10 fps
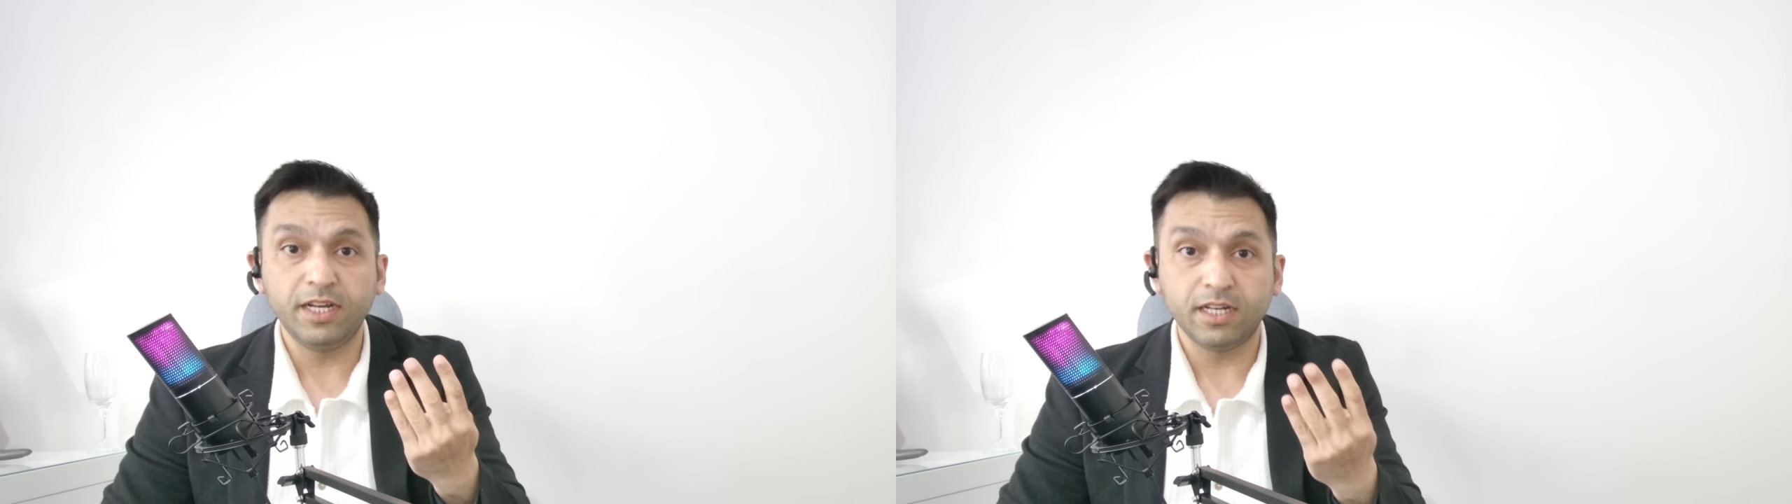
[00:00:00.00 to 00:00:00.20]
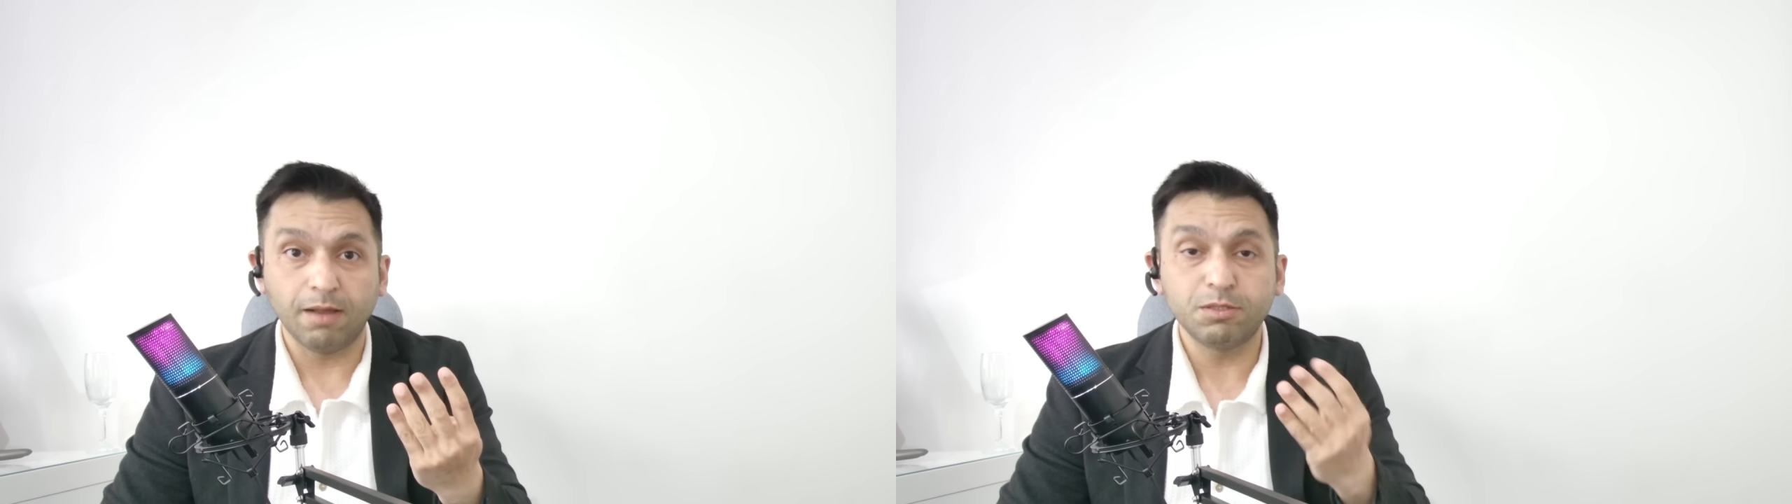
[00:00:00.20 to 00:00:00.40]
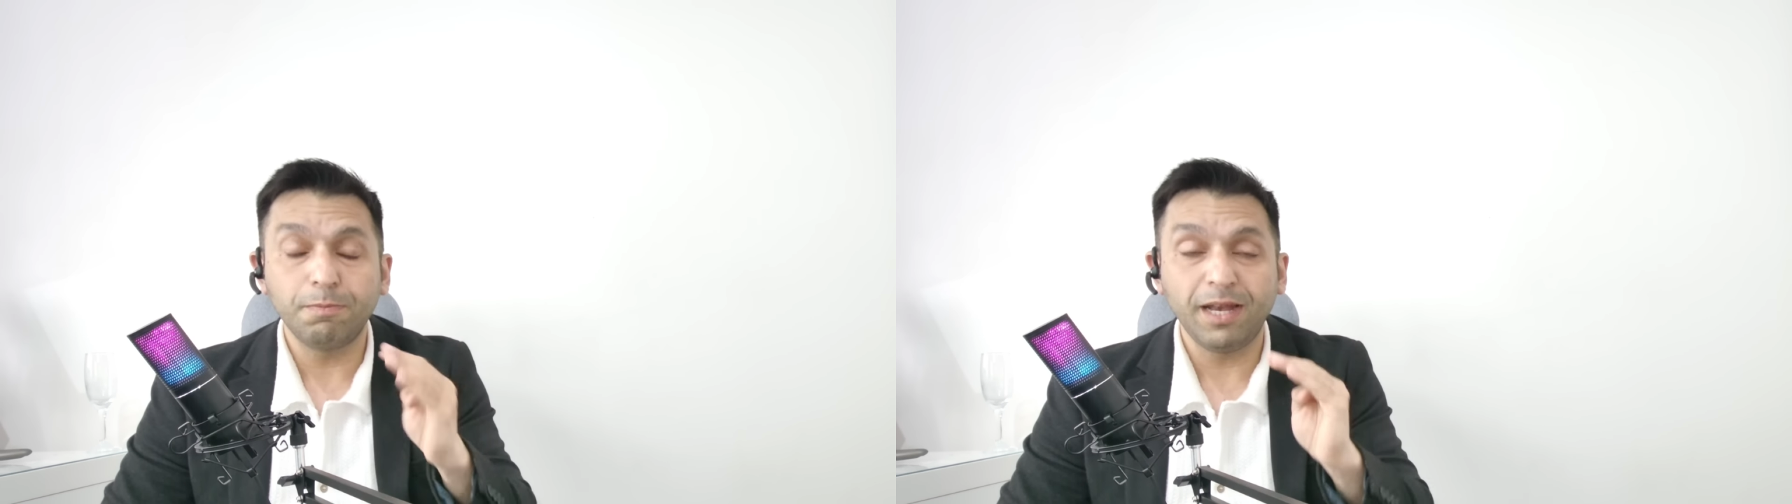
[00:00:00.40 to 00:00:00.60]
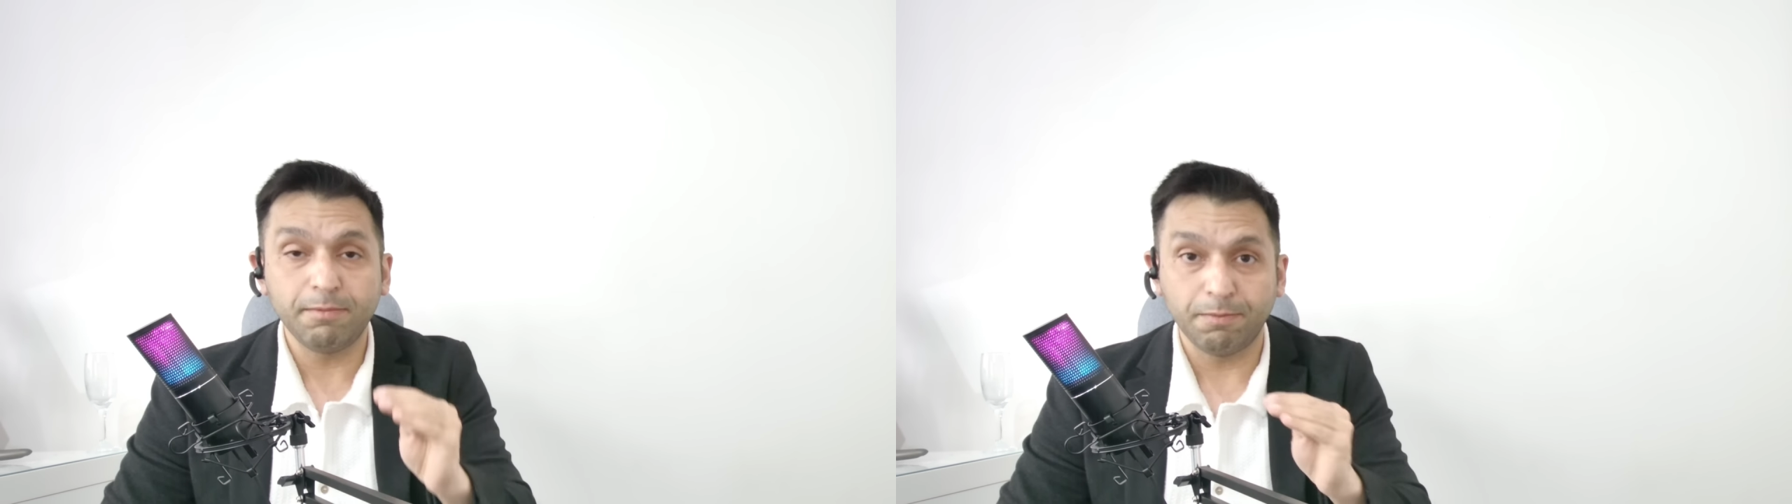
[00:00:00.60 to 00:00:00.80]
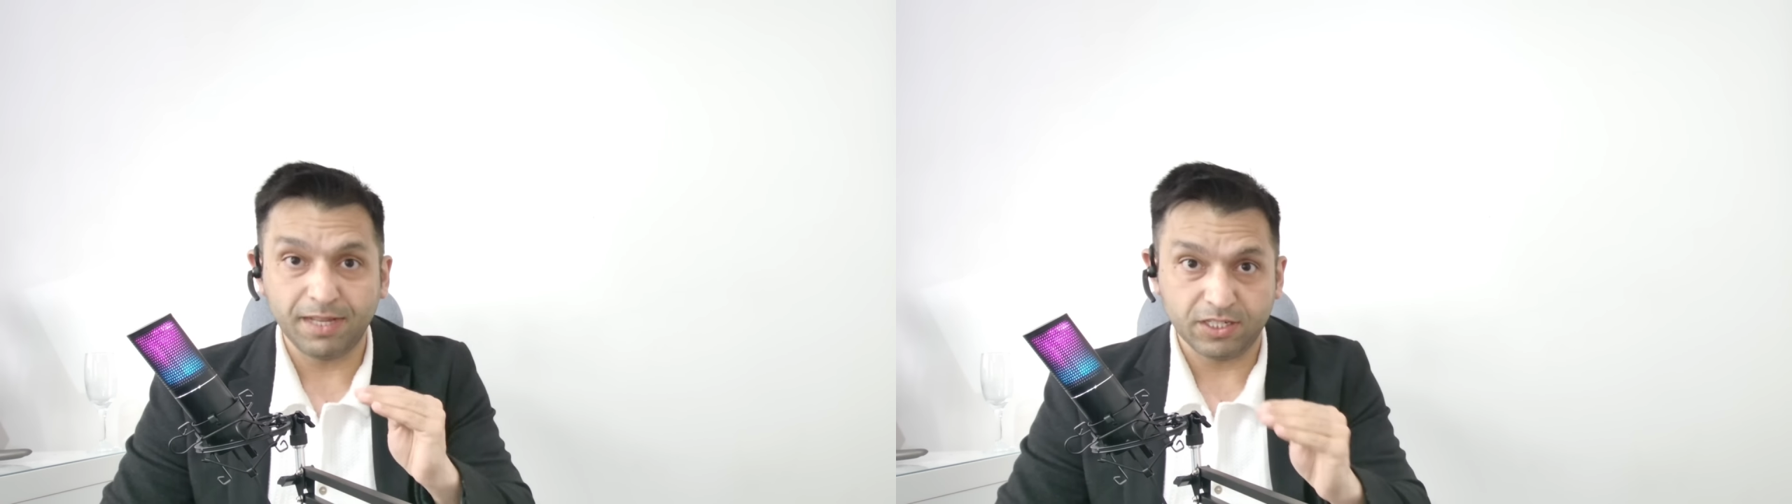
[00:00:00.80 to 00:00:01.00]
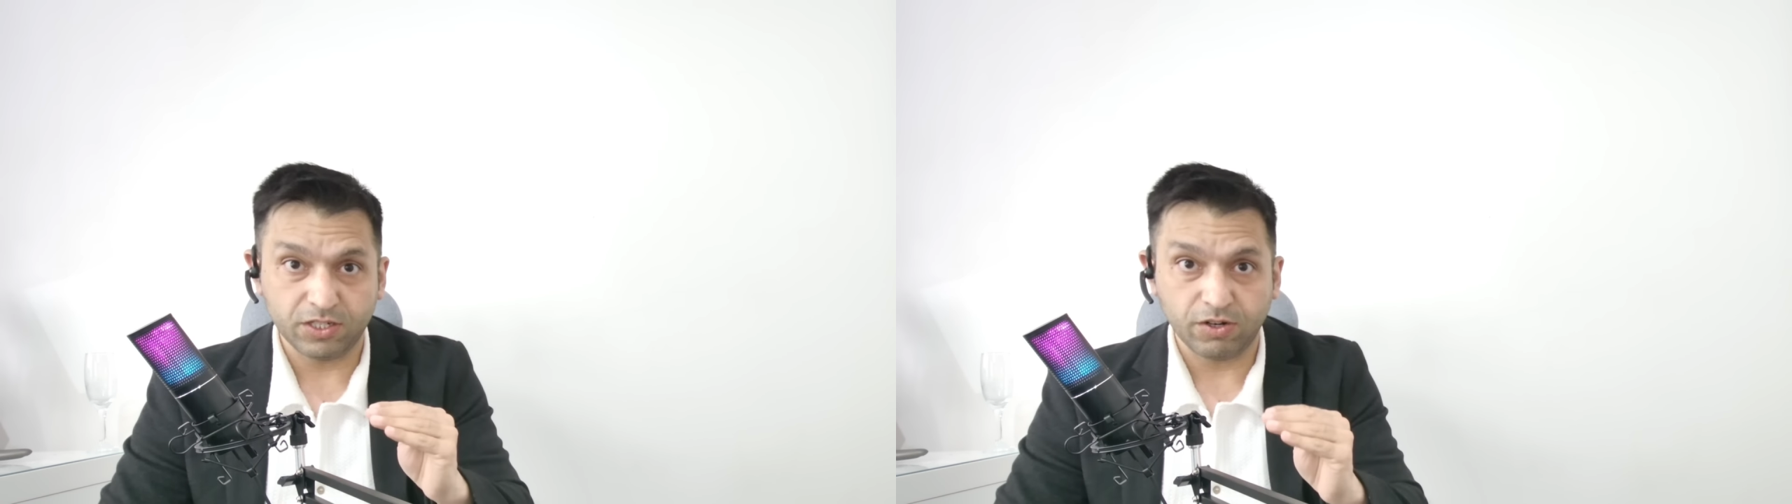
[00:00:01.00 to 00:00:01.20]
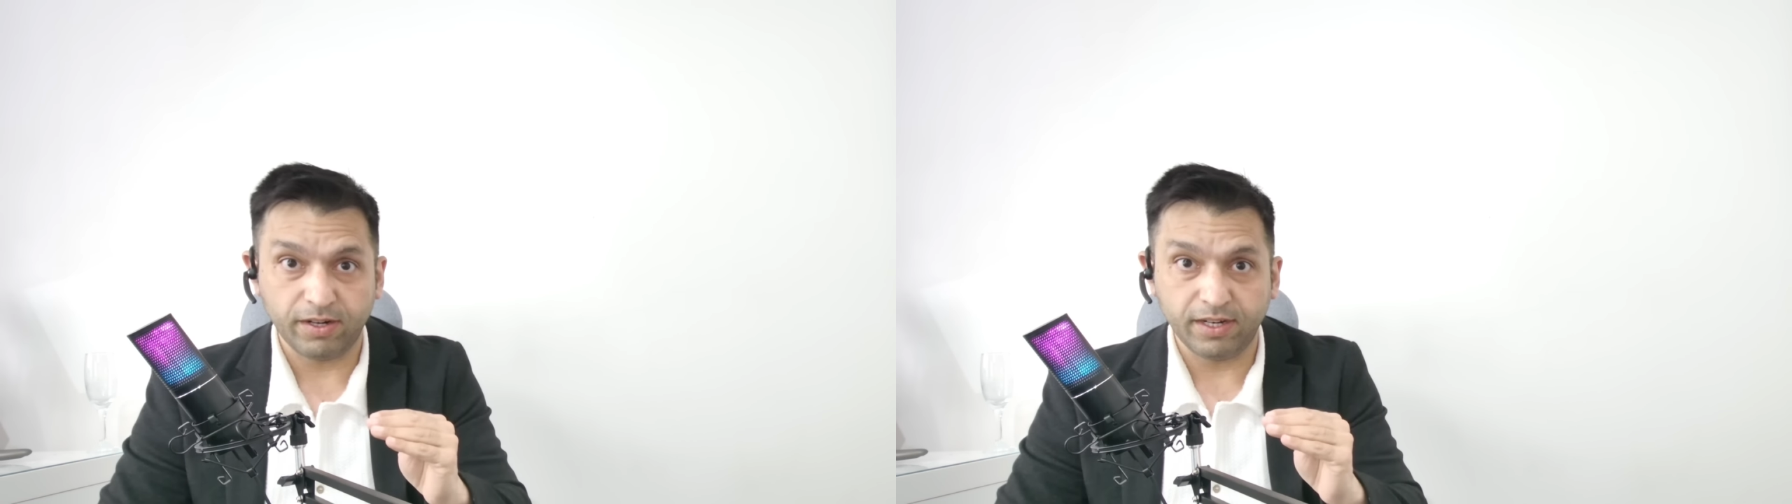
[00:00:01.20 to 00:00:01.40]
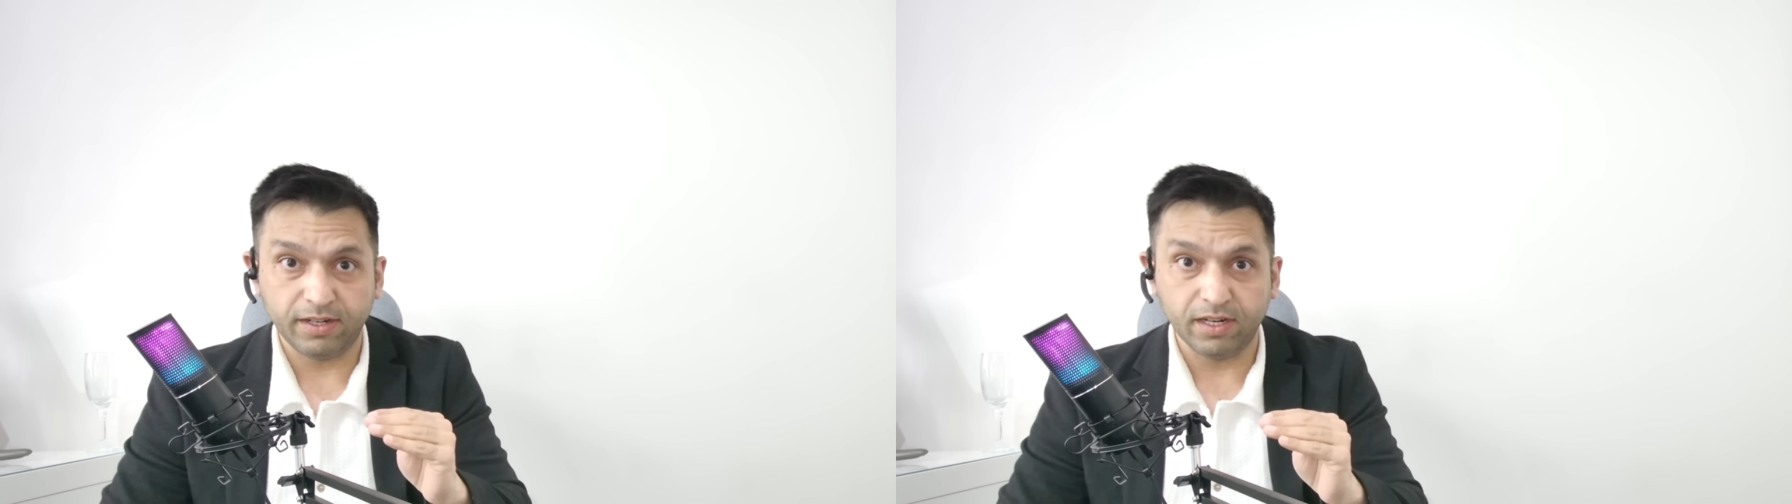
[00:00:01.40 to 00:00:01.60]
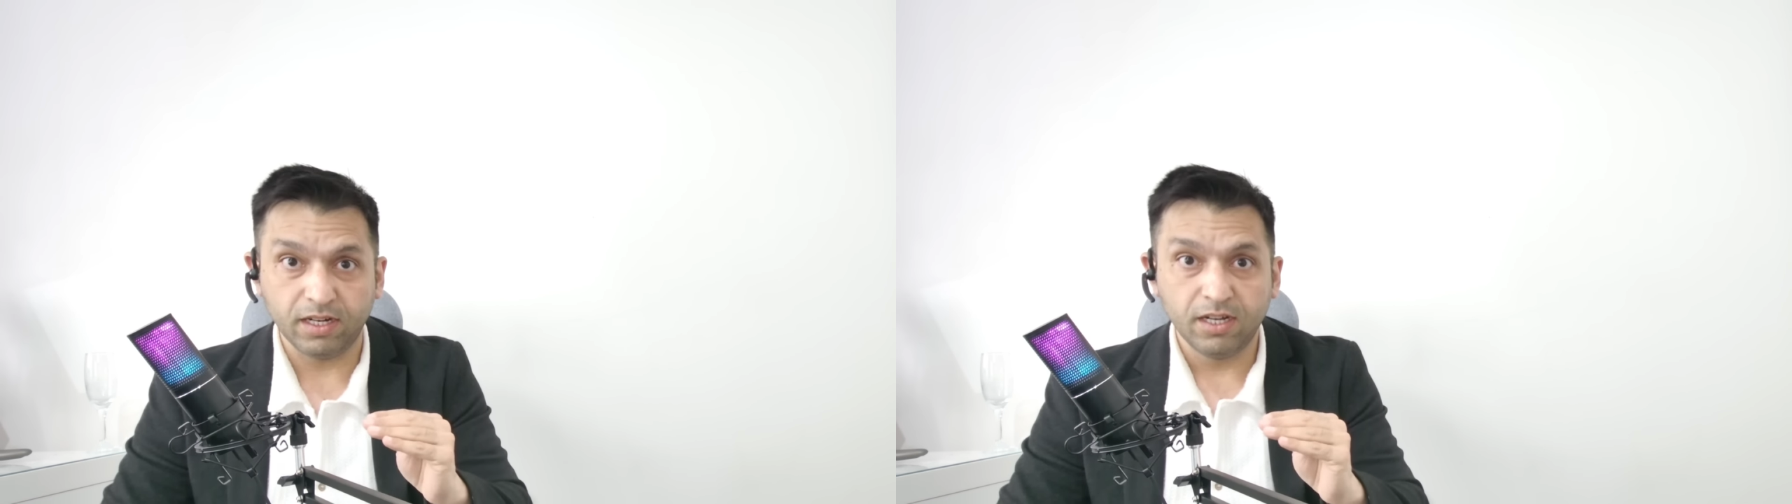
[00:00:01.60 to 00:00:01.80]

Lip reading: times minimum. That's the criteria.